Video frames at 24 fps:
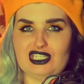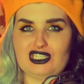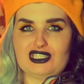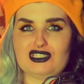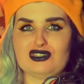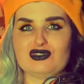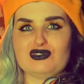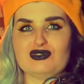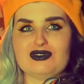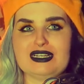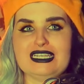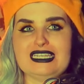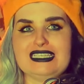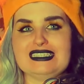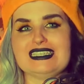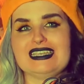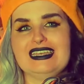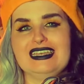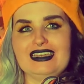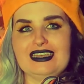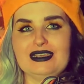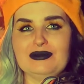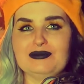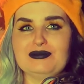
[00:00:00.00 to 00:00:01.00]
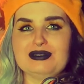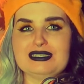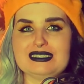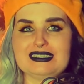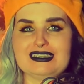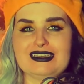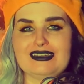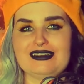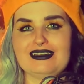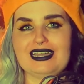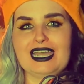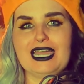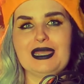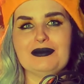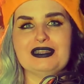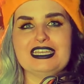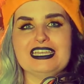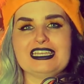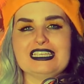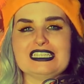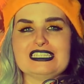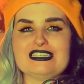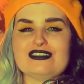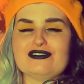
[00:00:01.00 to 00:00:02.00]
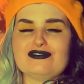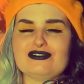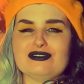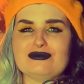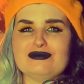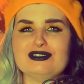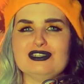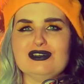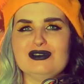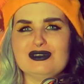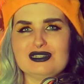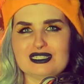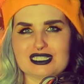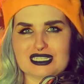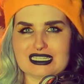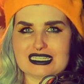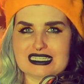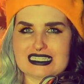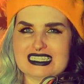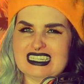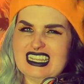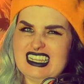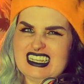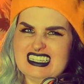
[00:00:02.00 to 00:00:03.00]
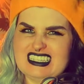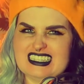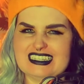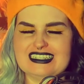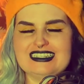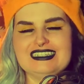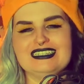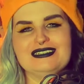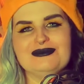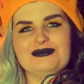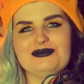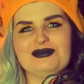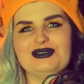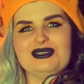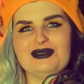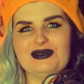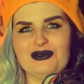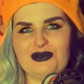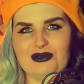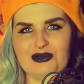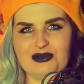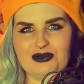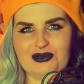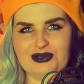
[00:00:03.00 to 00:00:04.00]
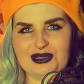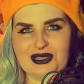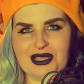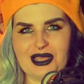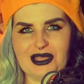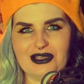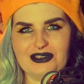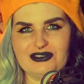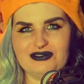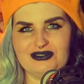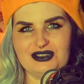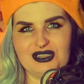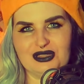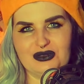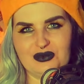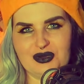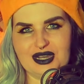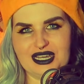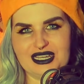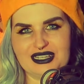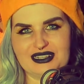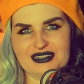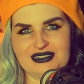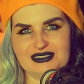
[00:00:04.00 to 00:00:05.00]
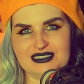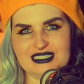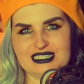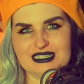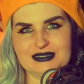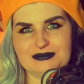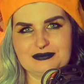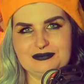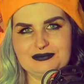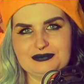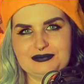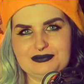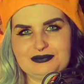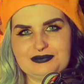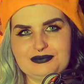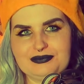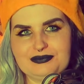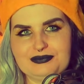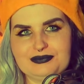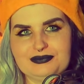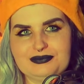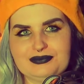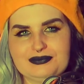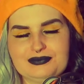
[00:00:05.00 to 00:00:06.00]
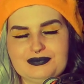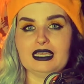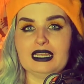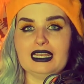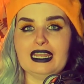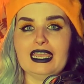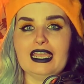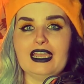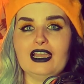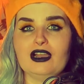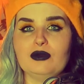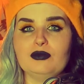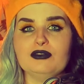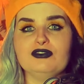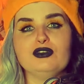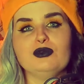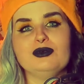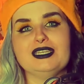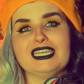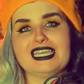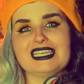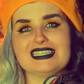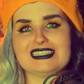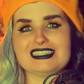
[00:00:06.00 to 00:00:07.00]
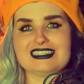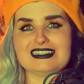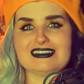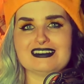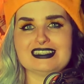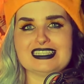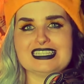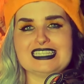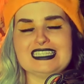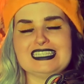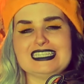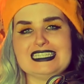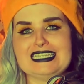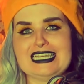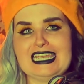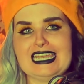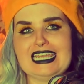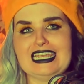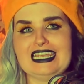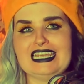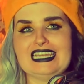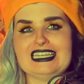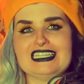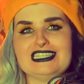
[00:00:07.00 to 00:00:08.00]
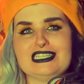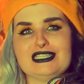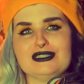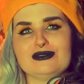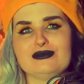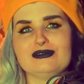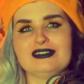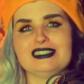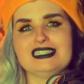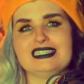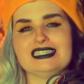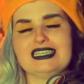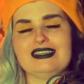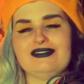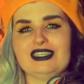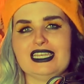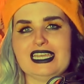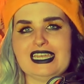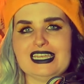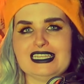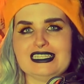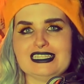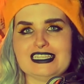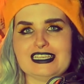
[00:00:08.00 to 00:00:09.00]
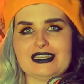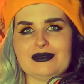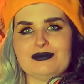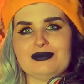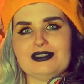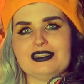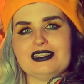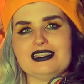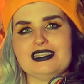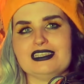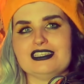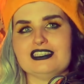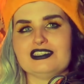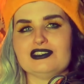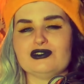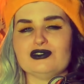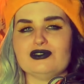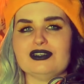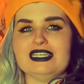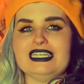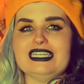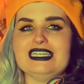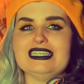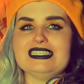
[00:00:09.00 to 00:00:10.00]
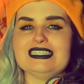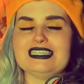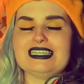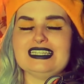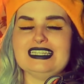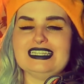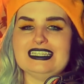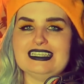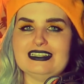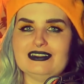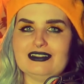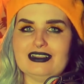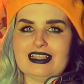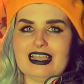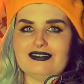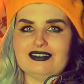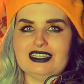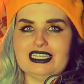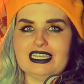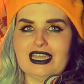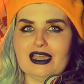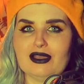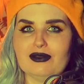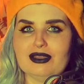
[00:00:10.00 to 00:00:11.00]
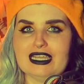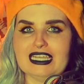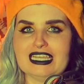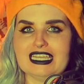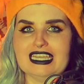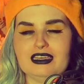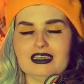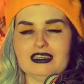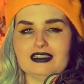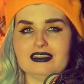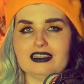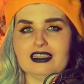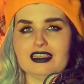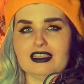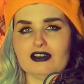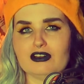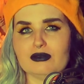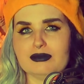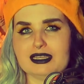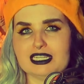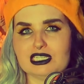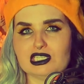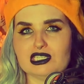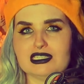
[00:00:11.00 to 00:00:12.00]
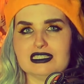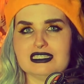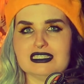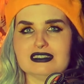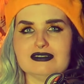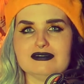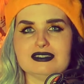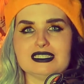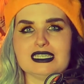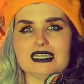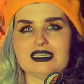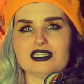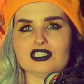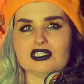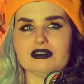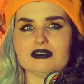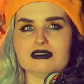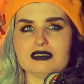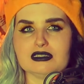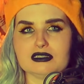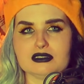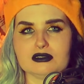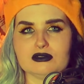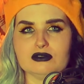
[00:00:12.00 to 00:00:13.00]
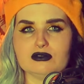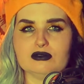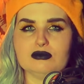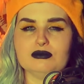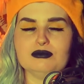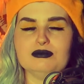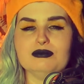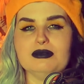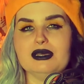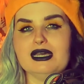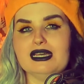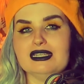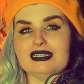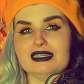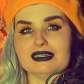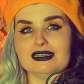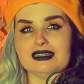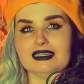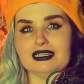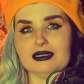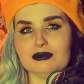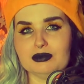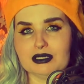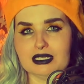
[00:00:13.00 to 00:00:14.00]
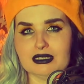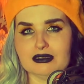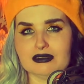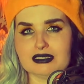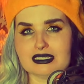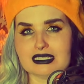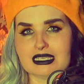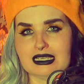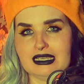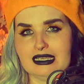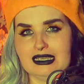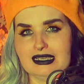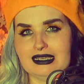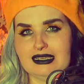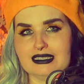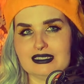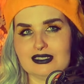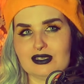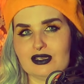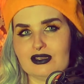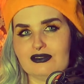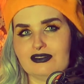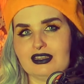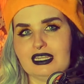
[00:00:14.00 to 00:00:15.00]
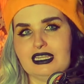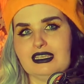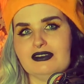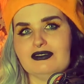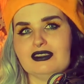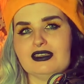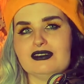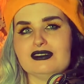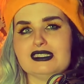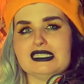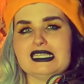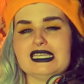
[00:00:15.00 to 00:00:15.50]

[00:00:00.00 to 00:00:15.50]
stories and bizarre happenings from not just London, but all over the world. Now, before we get started today, I just want to give you a heads up that this story is a little heavy going and that there are mentions of sexual assault, murder and abuse. So if any of those